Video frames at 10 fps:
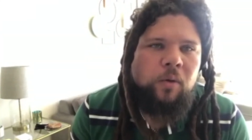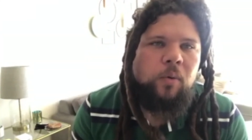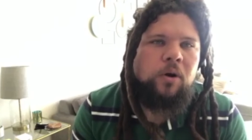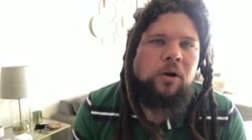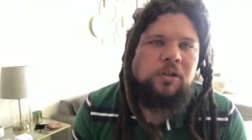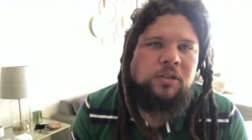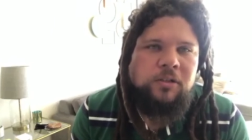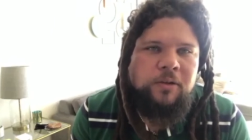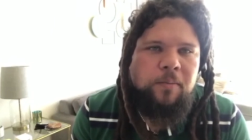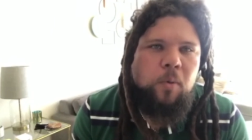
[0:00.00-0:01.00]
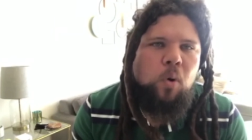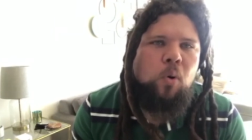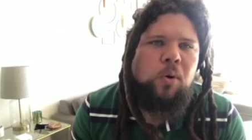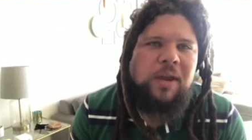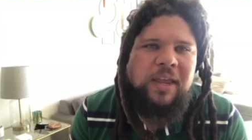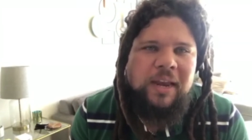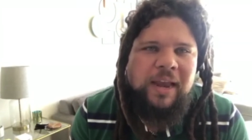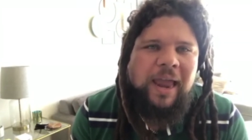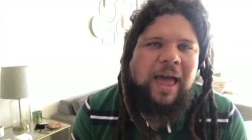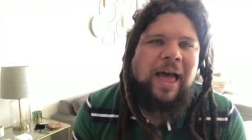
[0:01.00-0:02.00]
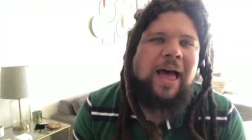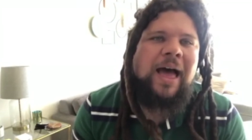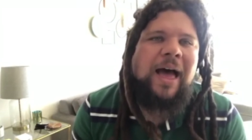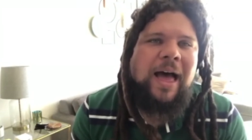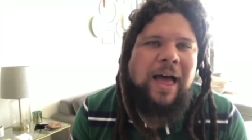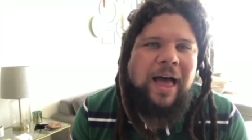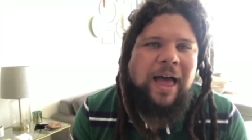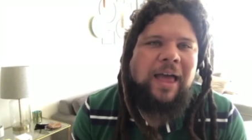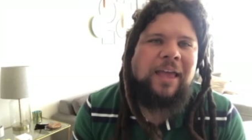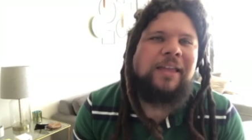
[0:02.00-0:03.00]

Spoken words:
Work till the morning light.